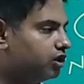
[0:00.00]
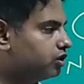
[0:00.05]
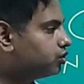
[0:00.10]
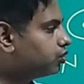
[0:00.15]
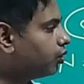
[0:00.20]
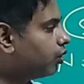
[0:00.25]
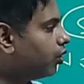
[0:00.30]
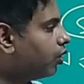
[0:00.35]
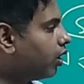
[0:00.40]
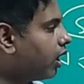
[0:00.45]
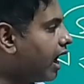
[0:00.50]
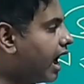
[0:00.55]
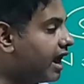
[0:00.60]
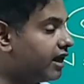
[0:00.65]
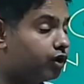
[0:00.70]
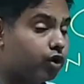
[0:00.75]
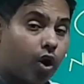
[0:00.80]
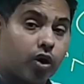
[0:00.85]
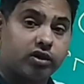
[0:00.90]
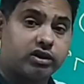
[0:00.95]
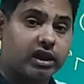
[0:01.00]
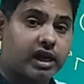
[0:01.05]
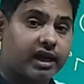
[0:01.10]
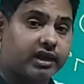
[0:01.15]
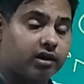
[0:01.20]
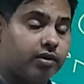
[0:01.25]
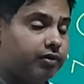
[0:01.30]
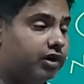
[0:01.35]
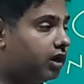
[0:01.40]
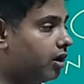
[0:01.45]
so and
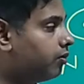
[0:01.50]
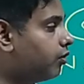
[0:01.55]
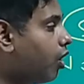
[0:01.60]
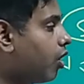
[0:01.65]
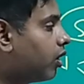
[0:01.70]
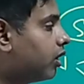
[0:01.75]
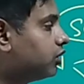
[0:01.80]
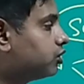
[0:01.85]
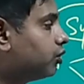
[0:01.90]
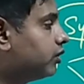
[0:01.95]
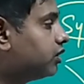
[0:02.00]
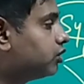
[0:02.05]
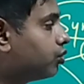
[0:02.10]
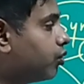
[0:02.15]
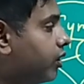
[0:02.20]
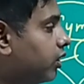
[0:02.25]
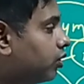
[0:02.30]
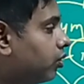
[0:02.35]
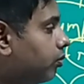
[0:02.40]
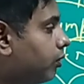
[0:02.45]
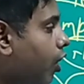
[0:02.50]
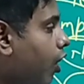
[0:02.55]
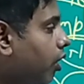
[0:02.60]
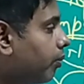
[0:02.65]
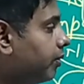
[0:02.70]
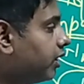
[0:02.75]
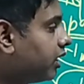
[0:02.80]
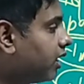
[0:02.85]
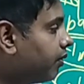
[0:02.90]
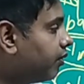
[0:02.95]
non-selective beta blocker, so it's going to block
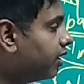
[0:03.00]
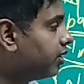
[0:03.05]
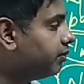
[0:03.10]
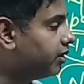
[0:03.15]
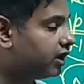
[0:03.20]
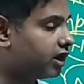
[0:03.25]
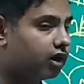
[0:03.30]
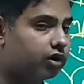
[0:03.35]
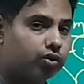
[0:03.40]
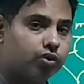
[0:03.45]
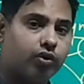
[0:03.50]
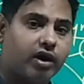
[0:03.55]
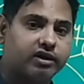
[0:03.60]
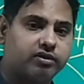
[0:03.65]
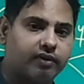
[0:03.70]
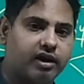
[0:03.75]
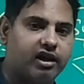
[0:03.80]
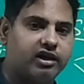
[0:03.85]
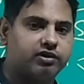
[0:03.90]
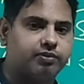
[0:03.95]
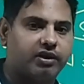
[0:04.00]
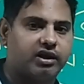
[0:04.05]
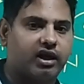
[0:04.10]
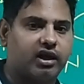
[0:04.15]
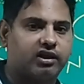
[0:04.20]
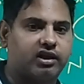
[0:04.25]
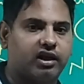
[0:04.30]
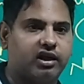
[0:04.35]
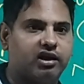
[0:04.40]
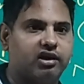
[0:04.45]
beta 1, beta 2 as well as
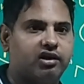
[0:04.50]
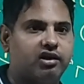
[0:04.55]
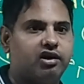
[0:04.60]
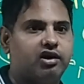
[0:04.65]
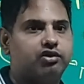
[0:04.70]
beta 3.